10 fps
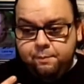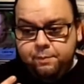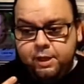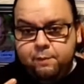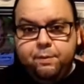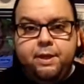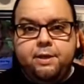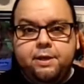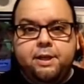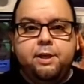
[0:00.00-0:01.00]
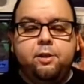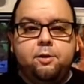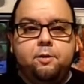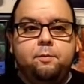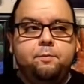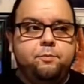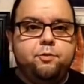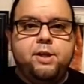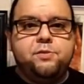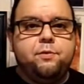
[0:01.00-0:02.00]
it being a killer
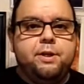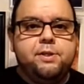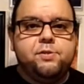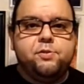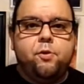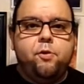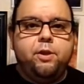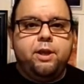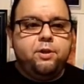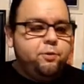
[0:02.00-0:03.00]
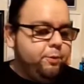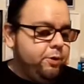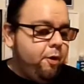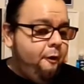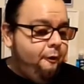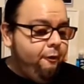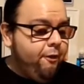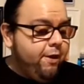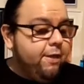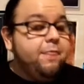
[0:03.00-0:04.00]
transferring his soul into a doll,
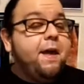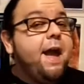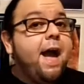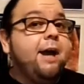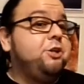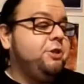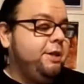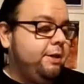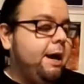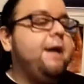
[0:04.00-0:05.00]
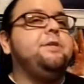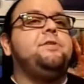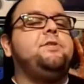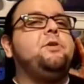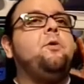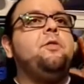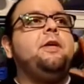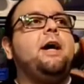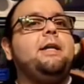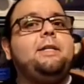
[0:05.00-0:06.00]
they actually kind of stole
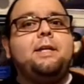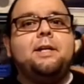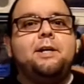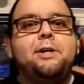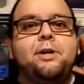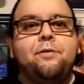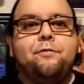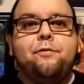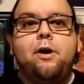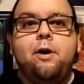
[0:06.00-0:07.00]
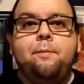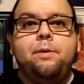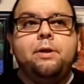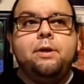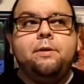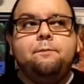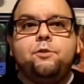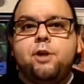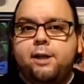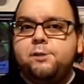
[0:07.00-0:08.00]
the idea from
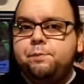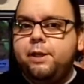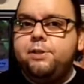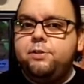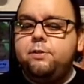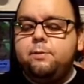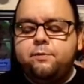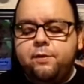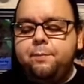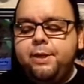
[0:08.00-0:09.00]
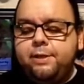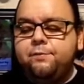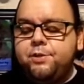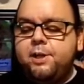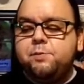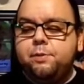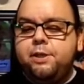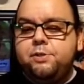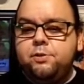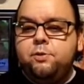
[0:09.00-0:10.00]
Child's Play 2. At the very beginning of Child's
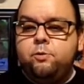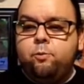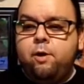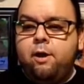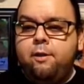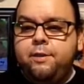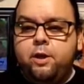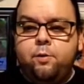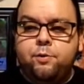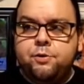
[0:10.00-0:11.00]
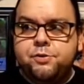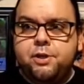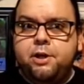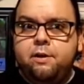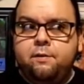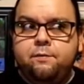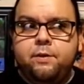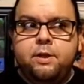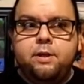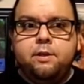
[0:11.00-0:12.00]
Play 2, while the owners of
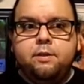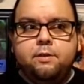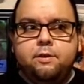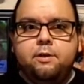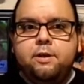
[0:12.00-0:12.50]
the Good